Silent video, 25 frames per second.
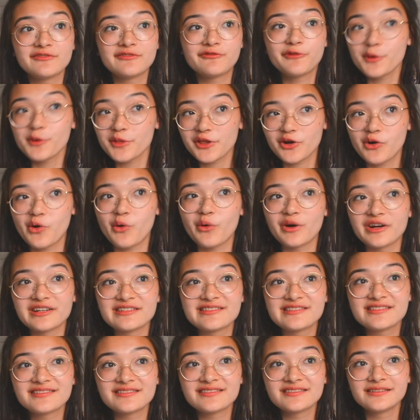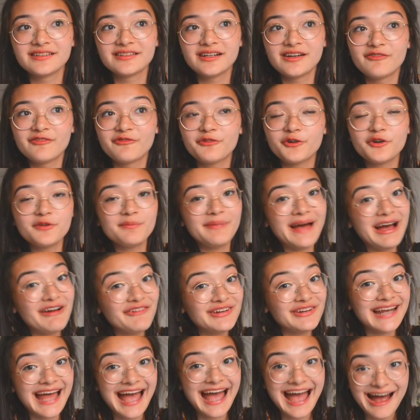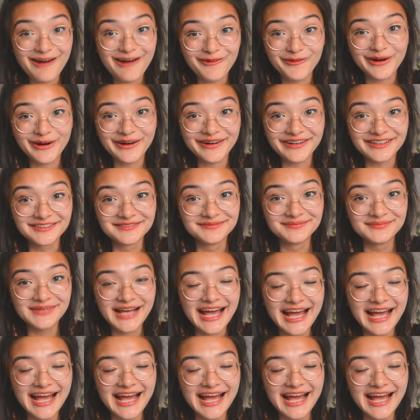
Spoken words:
for the course for about an hour,